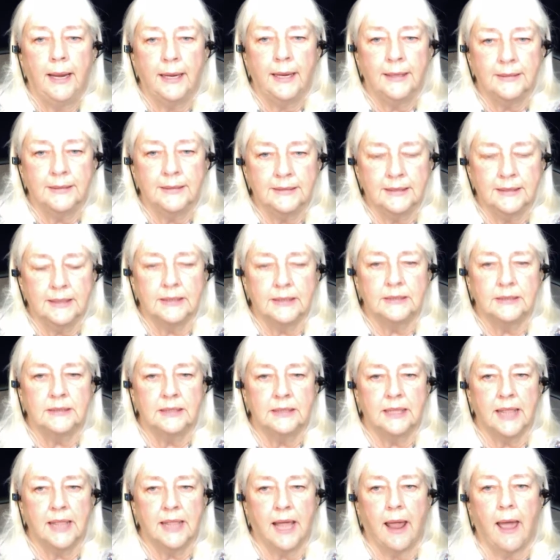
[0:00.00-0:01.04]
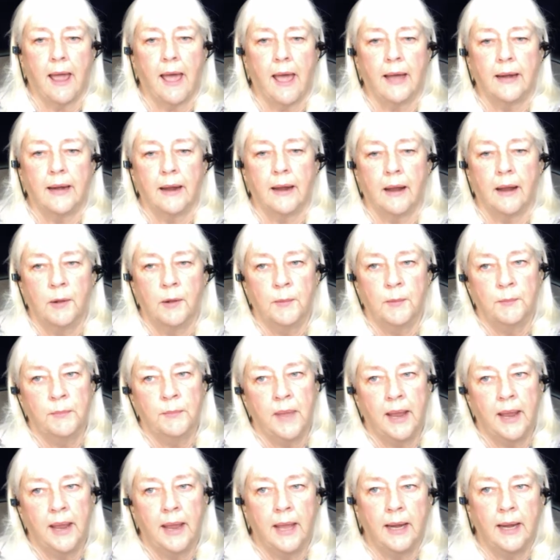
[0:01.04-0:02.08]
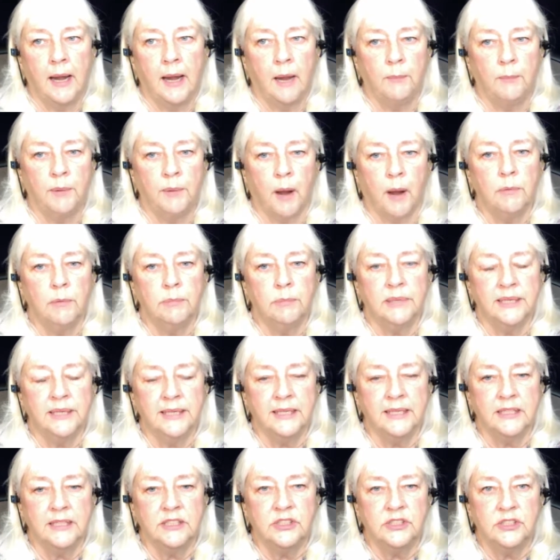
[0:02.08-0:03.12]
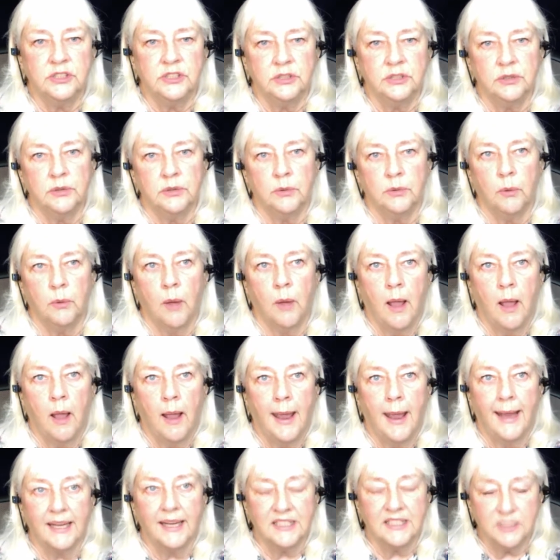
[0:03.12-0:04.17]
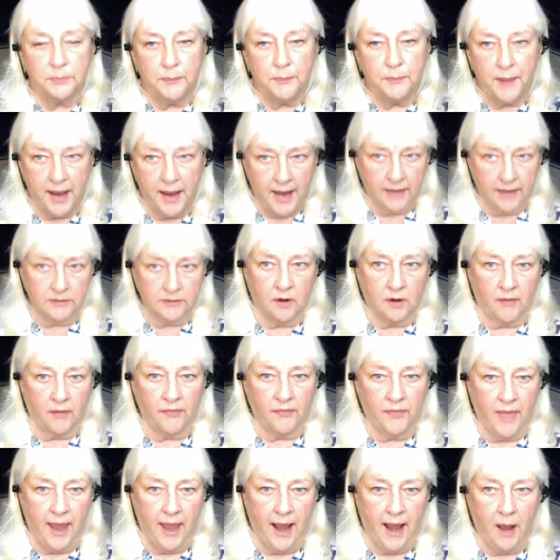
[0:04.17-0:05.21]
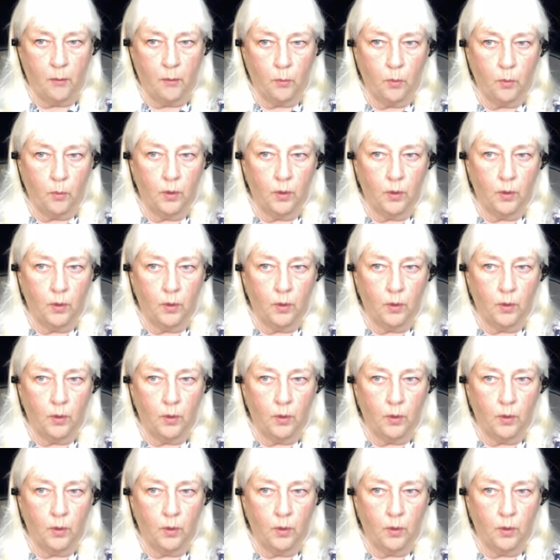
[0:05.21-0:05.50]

into that. And I probably need to expand on that